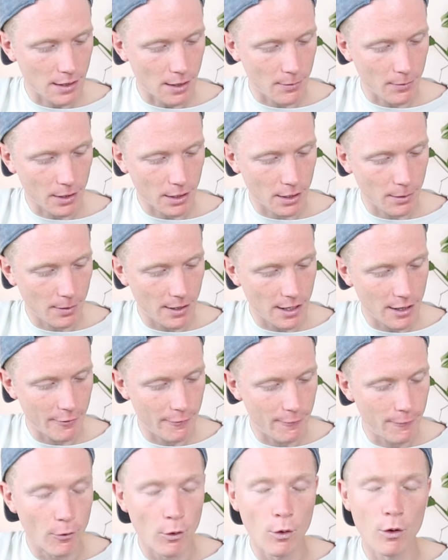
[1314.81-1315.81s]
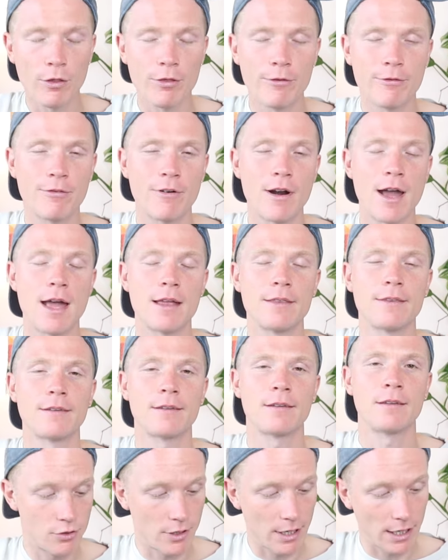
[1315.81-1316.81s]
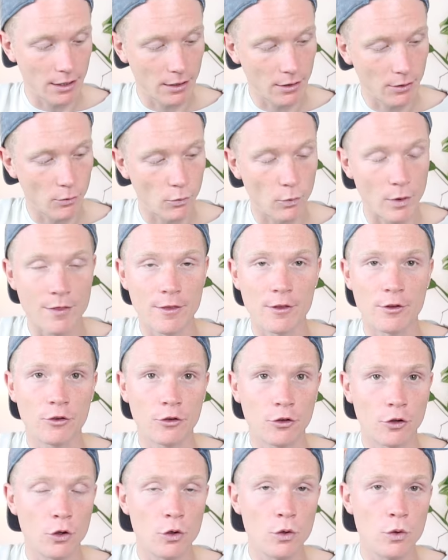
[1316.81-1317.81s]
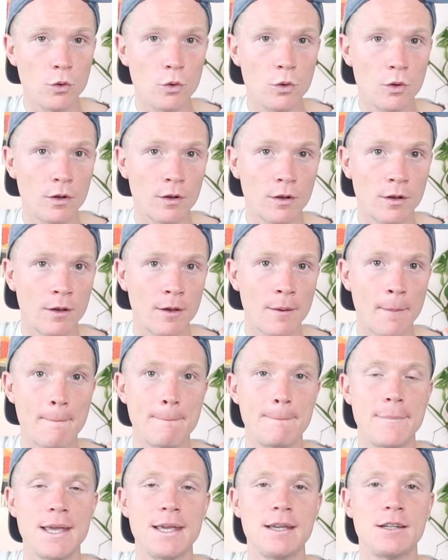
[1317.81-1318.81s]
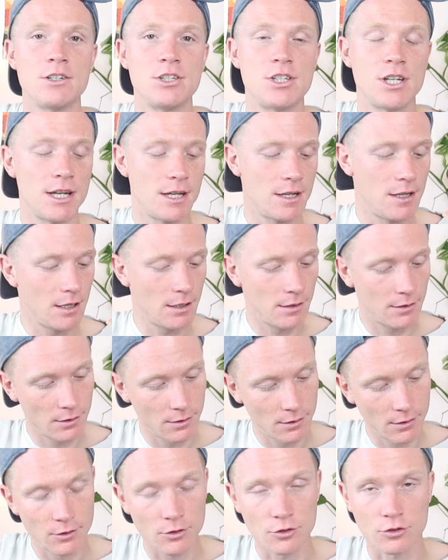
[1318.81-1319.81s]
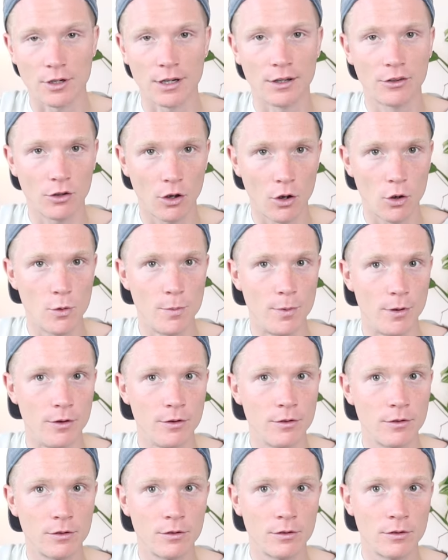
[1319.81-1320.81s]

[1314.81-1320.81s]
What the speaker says: Then we're going to play the 4th fret G string with the 2 B and G strings open.